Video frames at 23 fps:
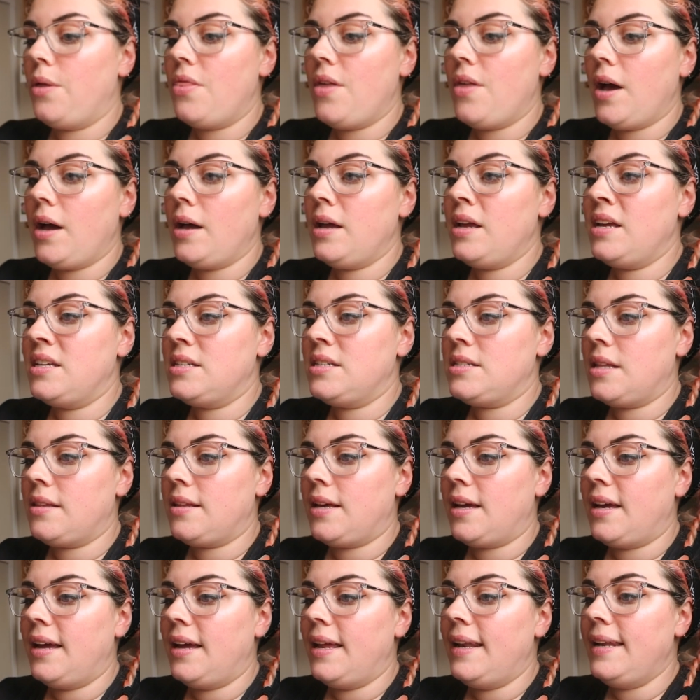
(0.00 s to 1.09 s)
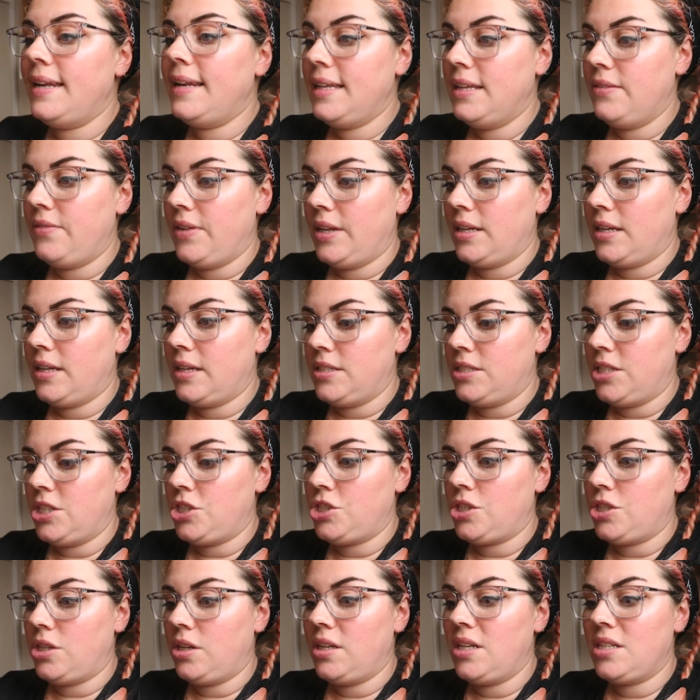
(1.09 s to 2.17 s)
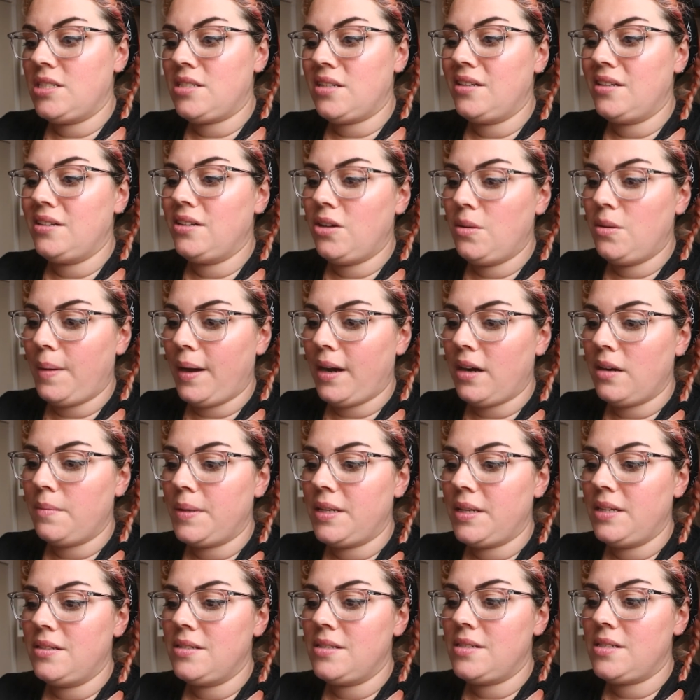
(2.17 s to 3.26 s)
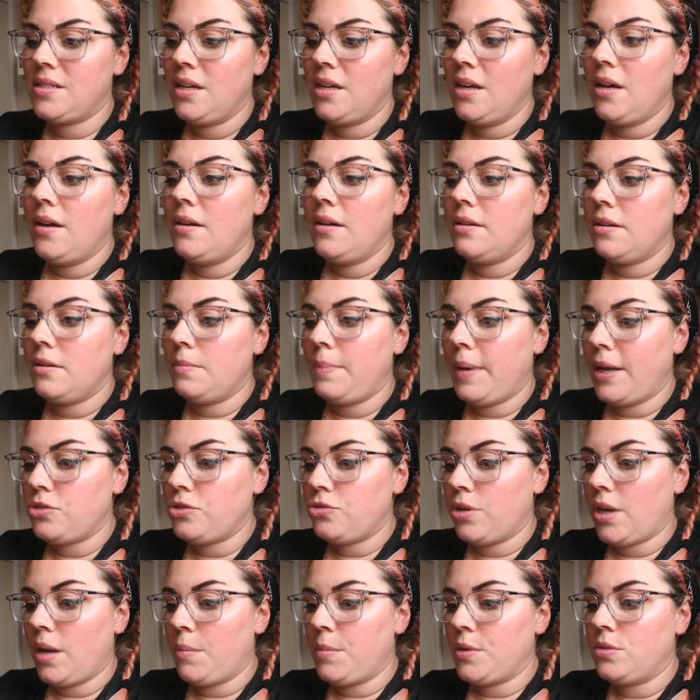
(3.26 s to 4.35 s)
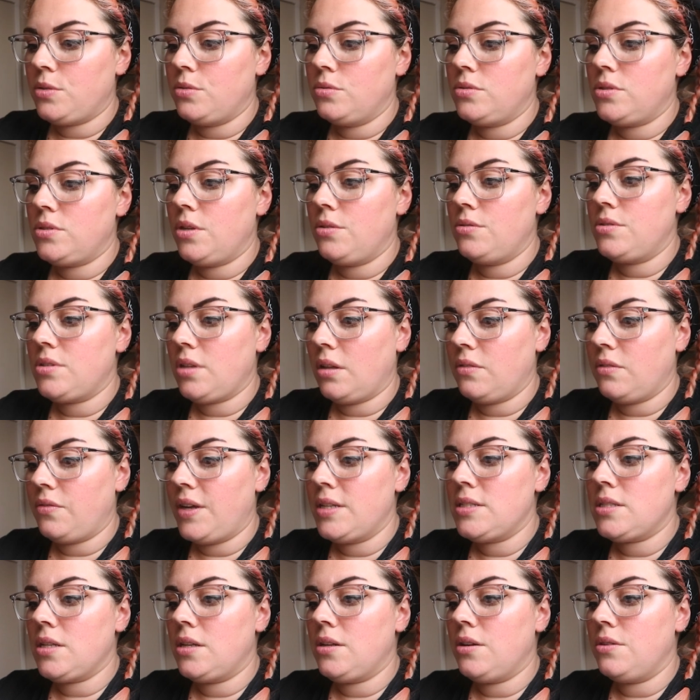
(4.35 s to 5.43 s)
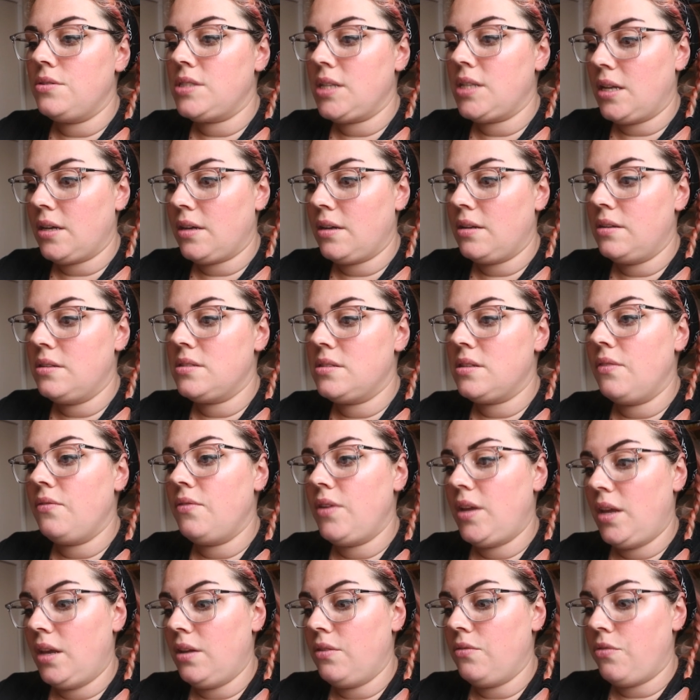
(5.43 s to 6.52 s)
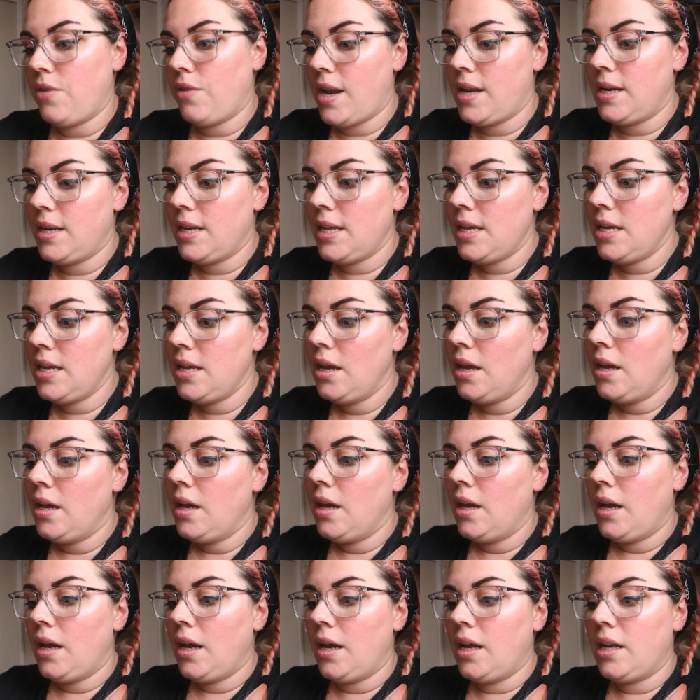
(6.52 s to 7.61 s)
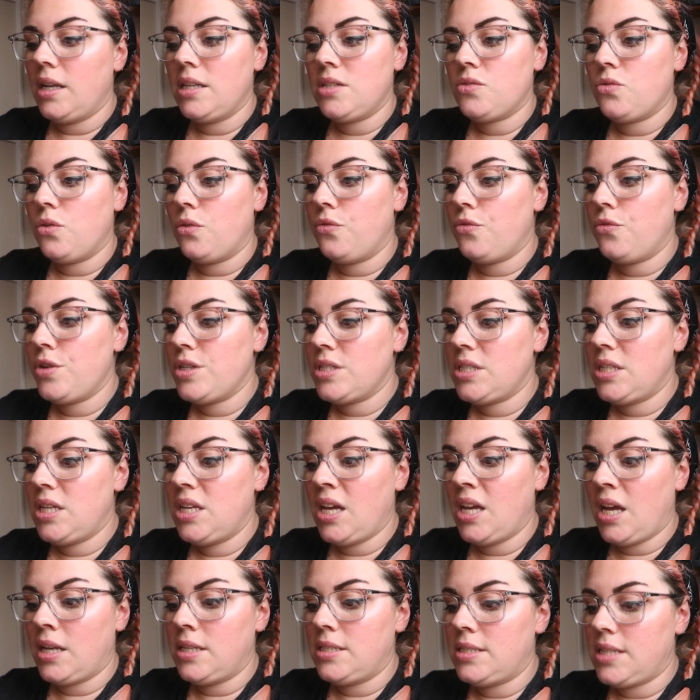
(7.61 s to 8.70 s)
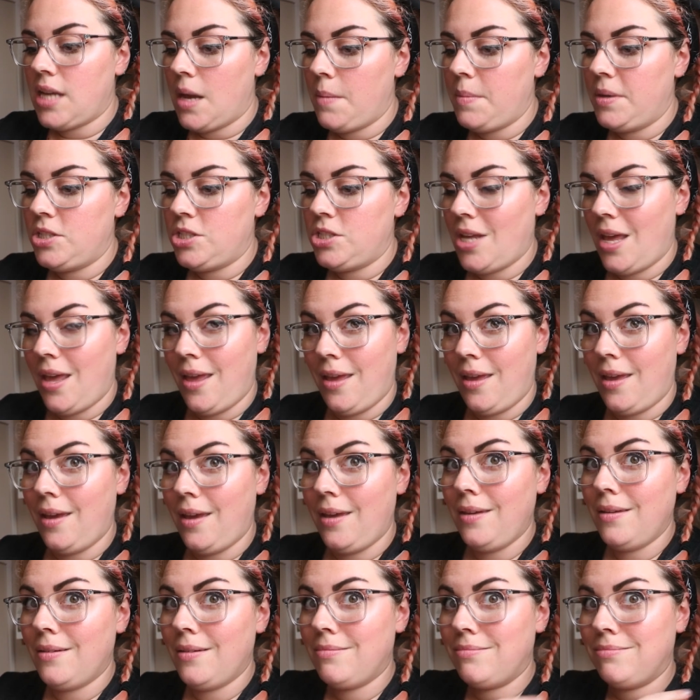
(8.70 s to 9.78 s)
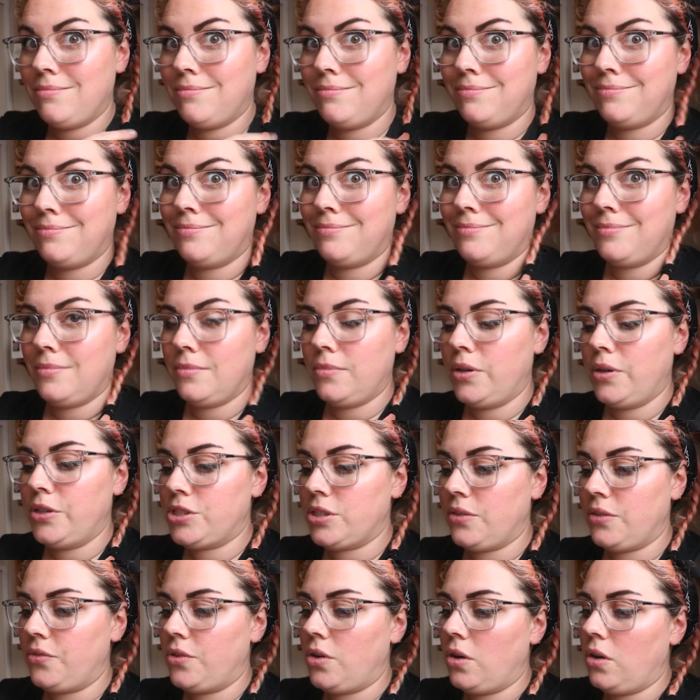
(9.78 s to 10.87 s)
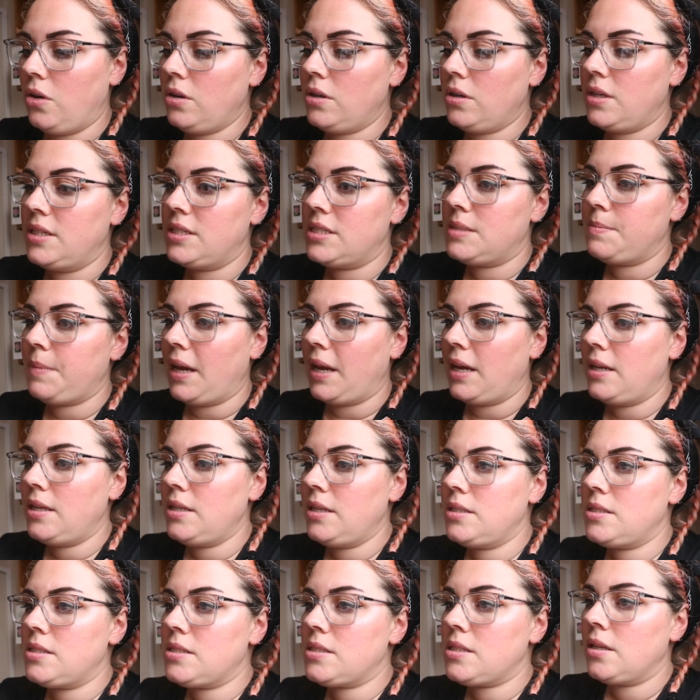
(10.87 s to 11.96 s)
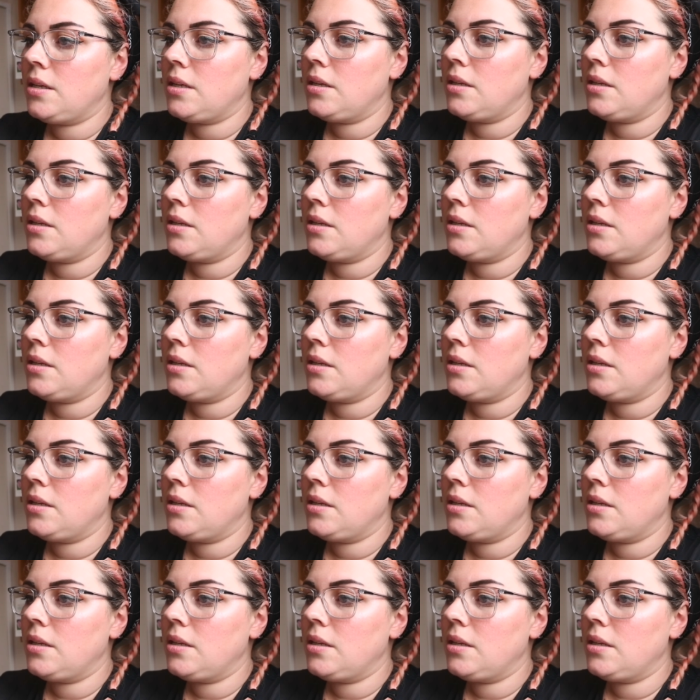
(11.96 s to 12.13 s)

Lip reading: that is their leave-in conditioner, and it's like no parabens, no petrochemicals, no sulfates and no silicones, vegan friendly. And it's for frizzy and damaged hair, which I've got in spades.